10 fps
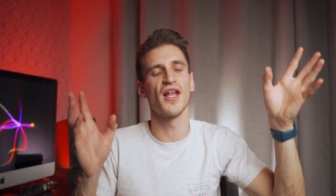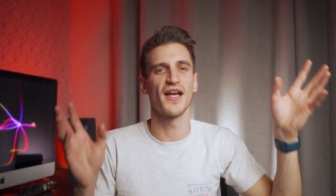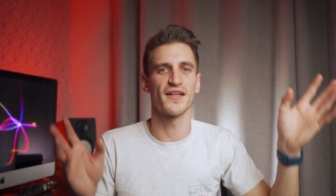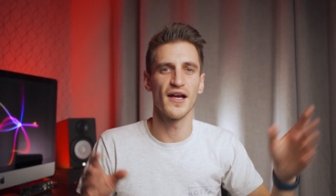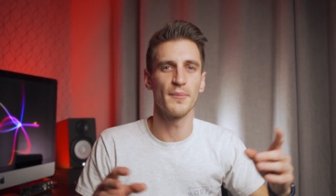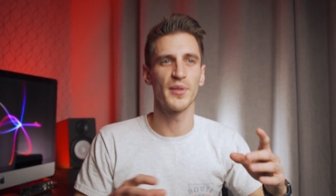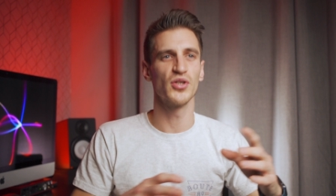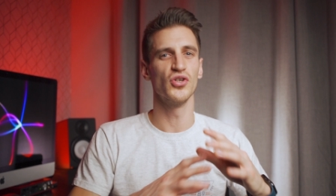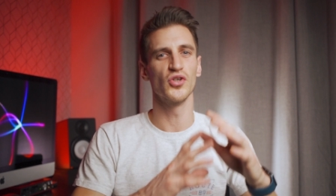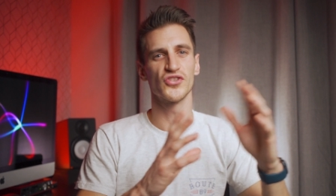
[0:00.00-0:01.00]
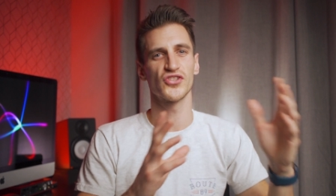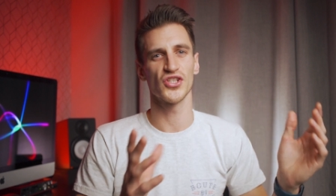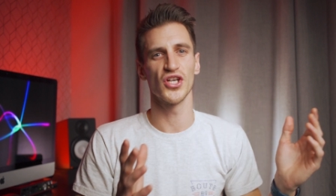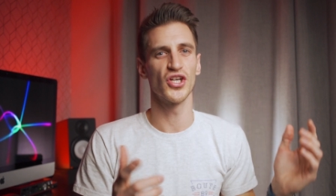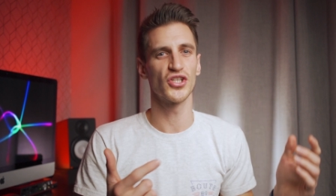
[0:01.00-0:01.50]
like that pure
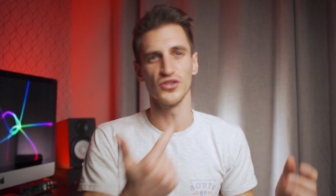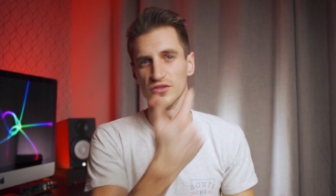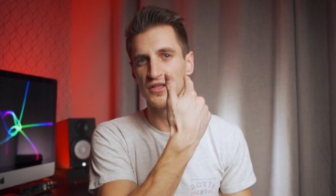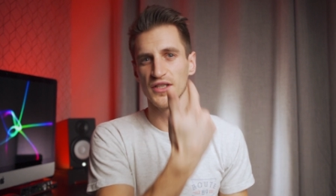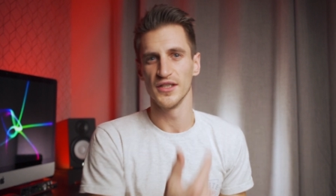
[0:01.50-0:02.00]
circle